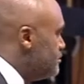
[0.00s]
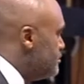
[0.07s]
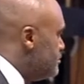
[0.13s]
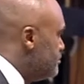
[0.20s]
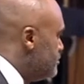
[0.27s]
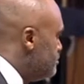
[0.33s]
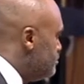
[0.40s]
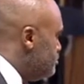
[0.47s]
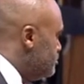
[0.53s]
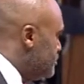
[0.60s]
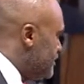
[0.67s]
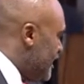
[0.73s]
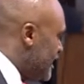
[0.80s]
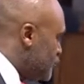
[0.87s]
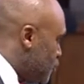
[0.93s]
But that's
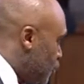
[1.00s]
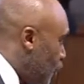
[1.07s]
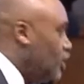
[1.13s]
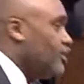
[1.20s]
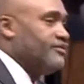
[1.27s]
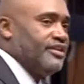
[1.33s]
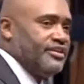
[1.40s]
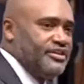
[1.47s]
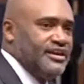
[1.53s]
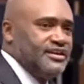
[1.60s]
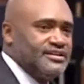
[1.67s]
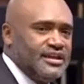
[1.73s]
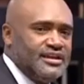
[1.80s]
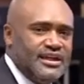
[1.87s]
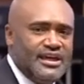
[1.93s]
one of the things that he
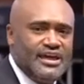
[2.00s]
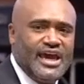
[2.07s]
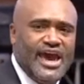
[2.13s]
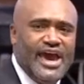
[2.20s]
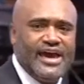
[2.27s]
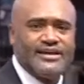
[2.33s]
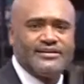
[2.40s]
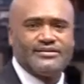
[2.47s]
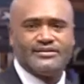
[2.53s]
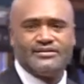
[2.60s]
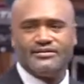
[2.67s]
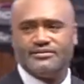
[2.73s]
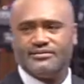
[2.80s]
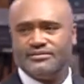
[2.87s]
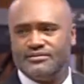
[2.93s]
has.
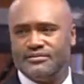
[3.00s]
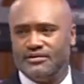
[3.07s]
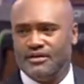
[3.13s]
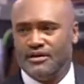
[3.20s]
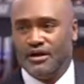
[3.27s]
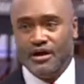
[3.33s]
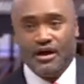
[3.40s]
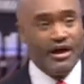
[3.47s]
He